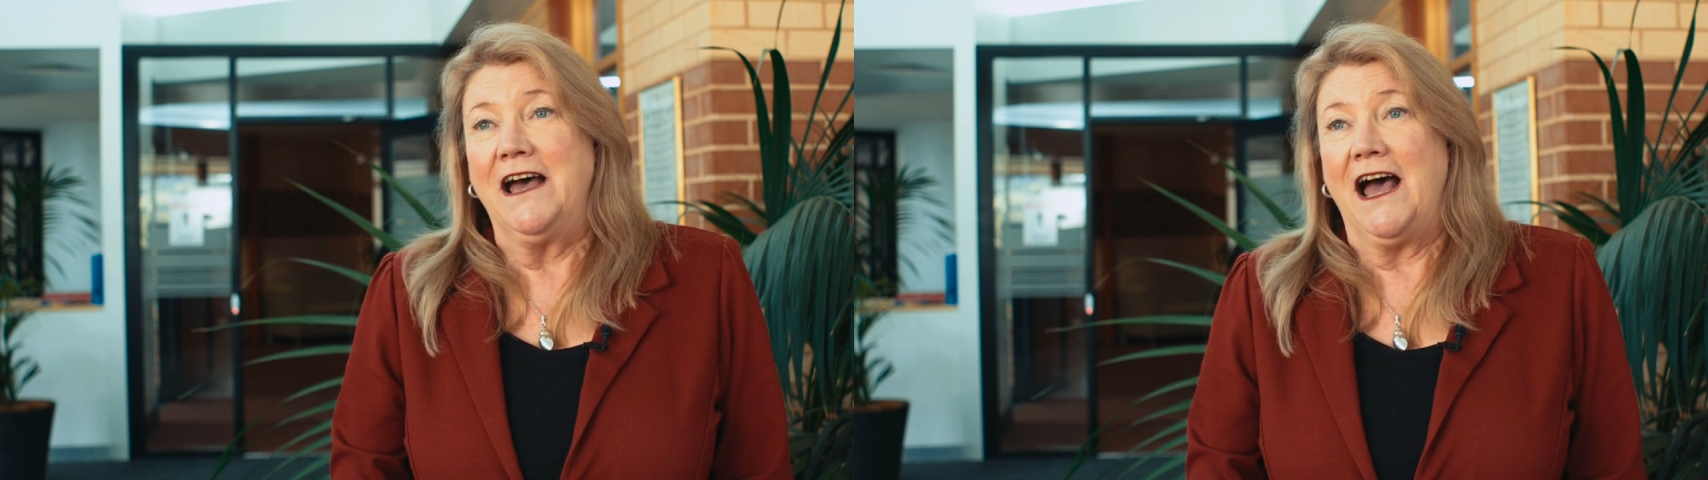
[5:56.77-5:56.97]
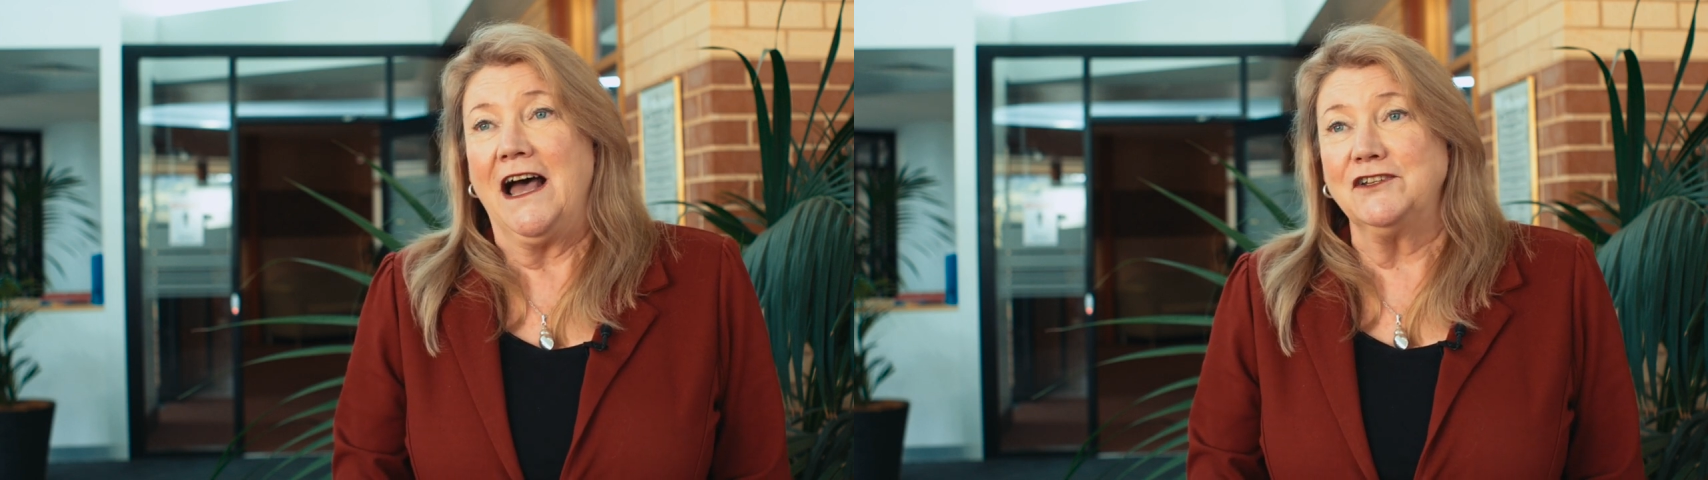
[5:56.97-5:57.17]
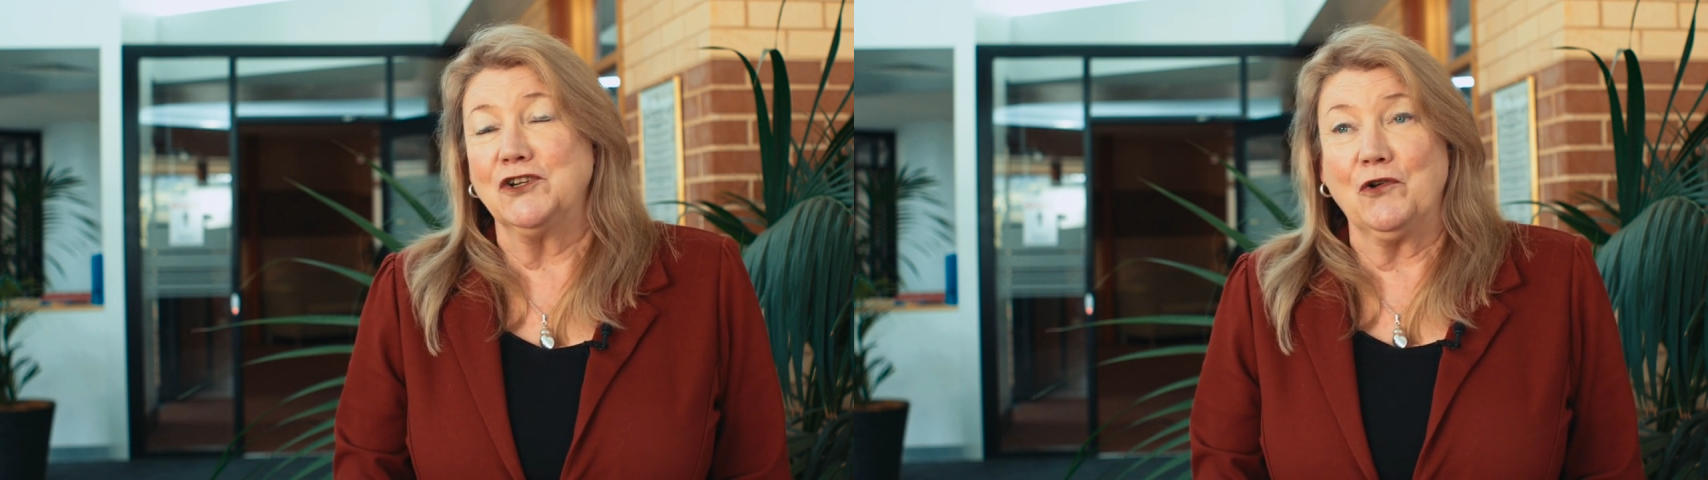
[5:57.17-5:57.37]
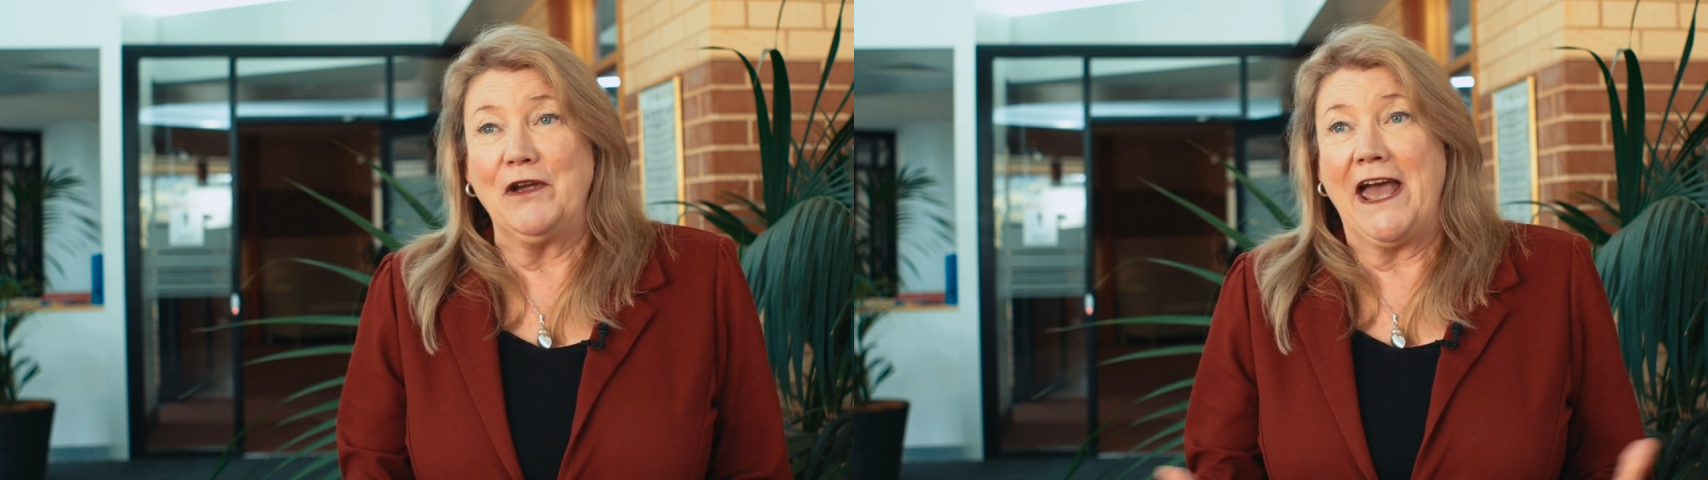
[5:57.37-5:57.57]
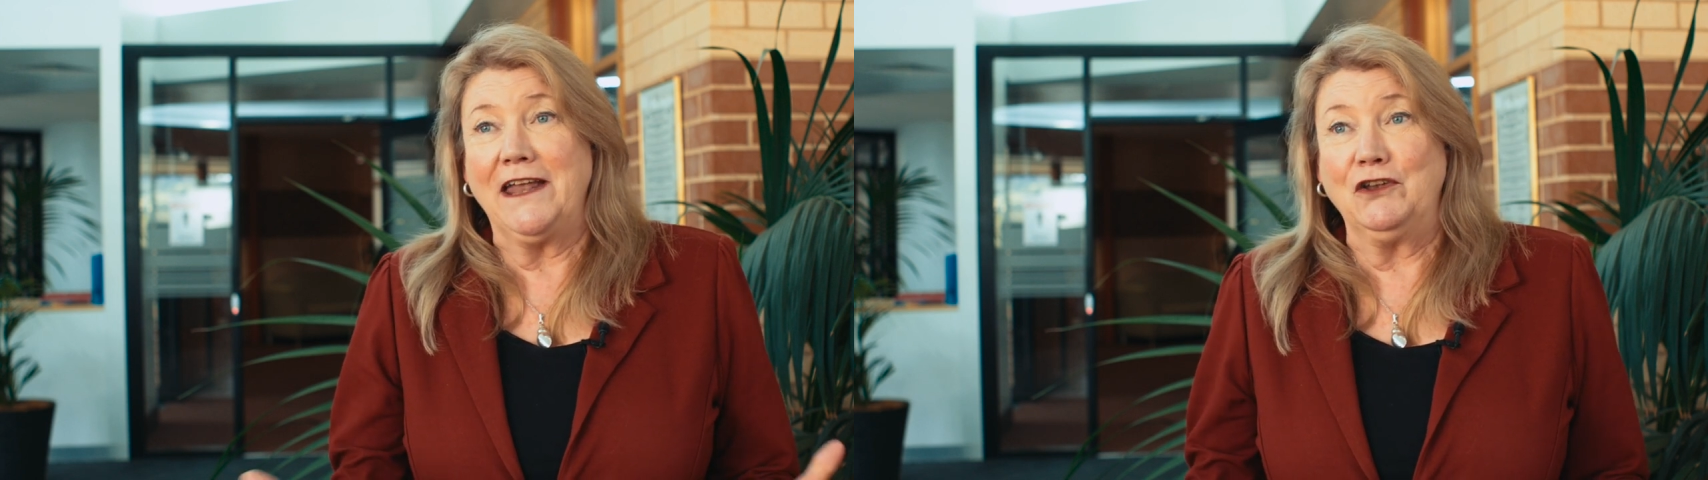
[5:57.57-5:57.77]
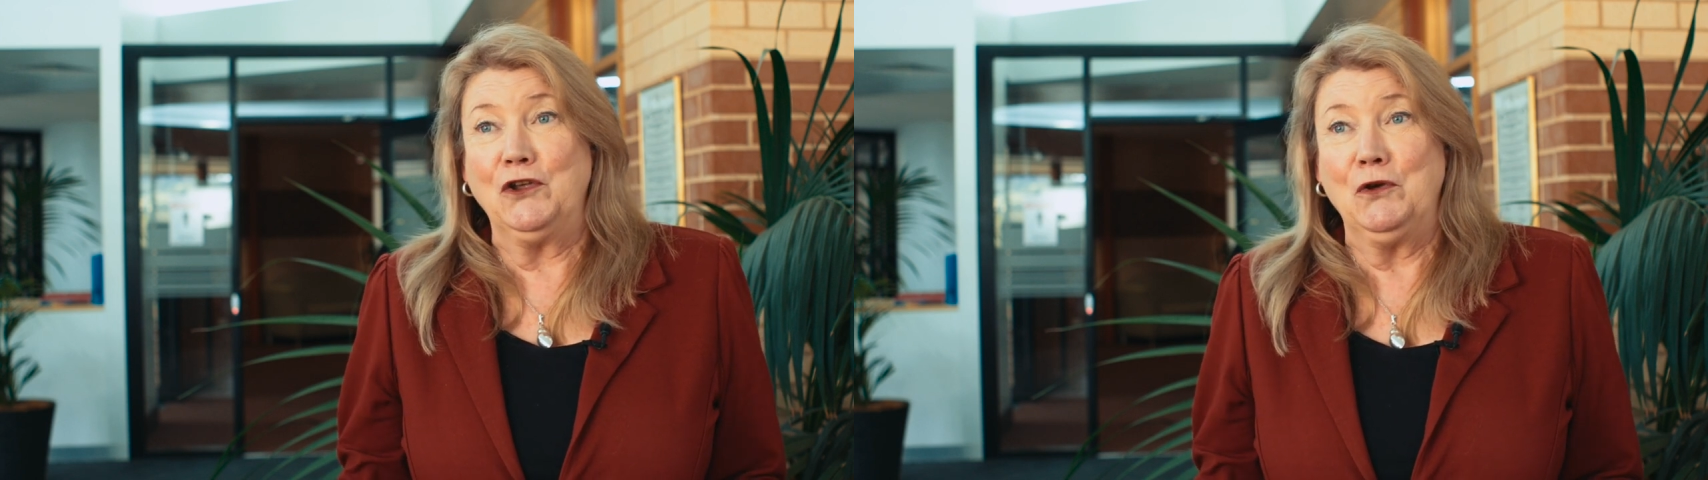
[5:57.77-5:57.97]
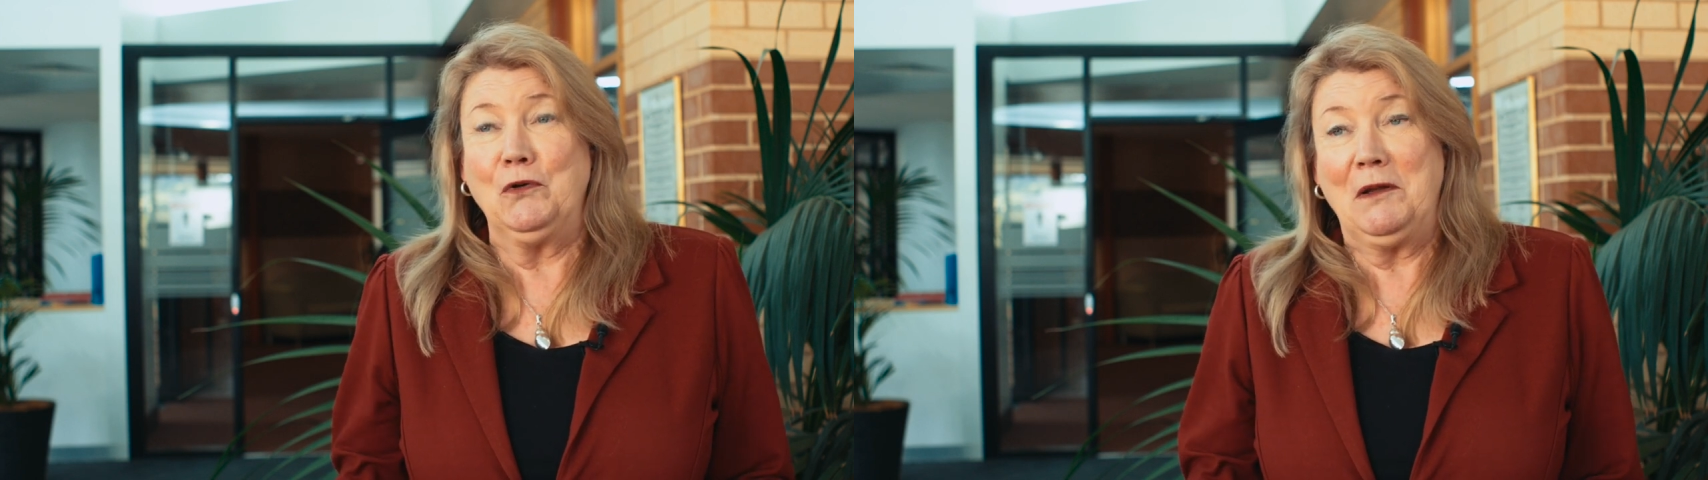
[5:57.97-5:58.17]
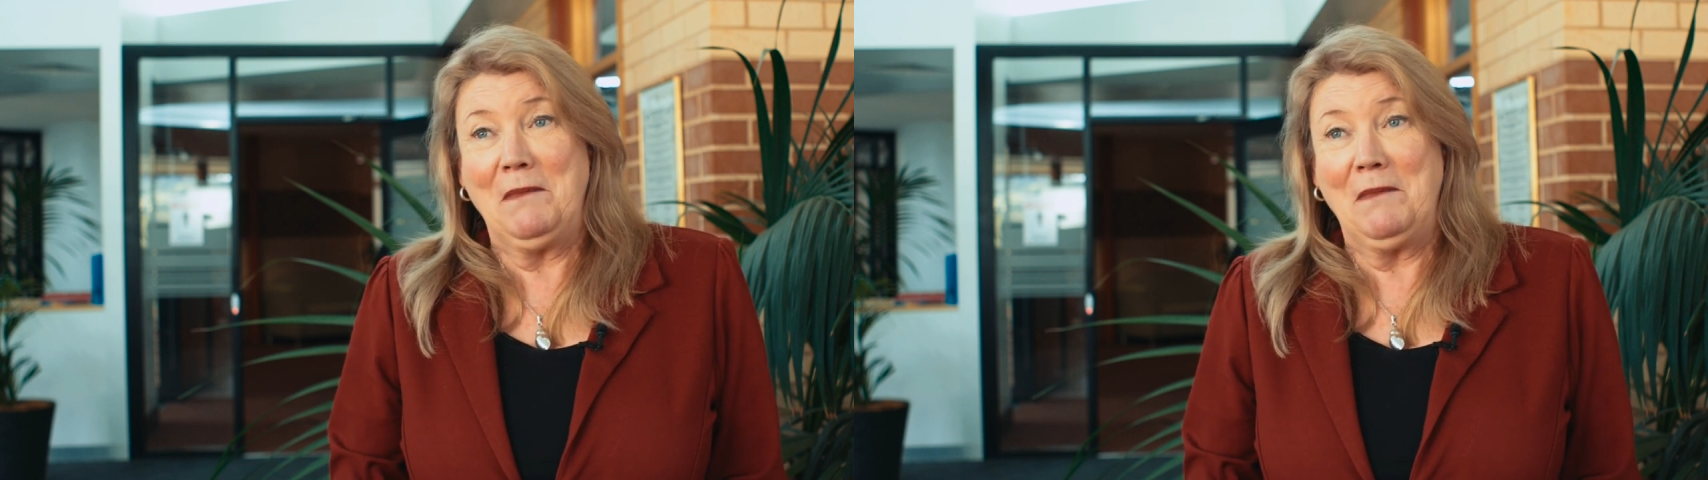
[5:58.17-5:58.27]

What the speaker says: to create new and